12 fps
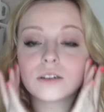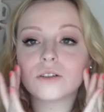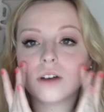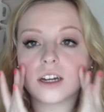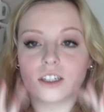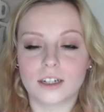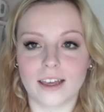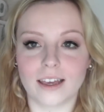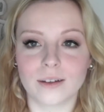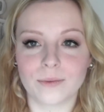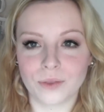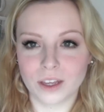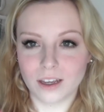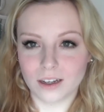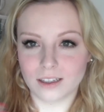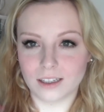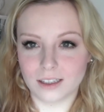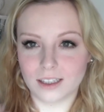gradually
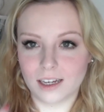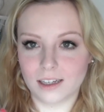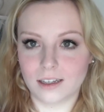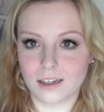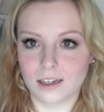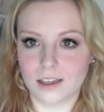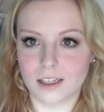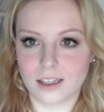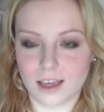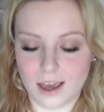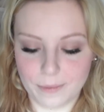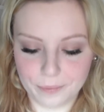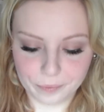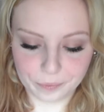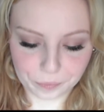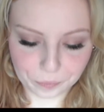because it sinks into the skin.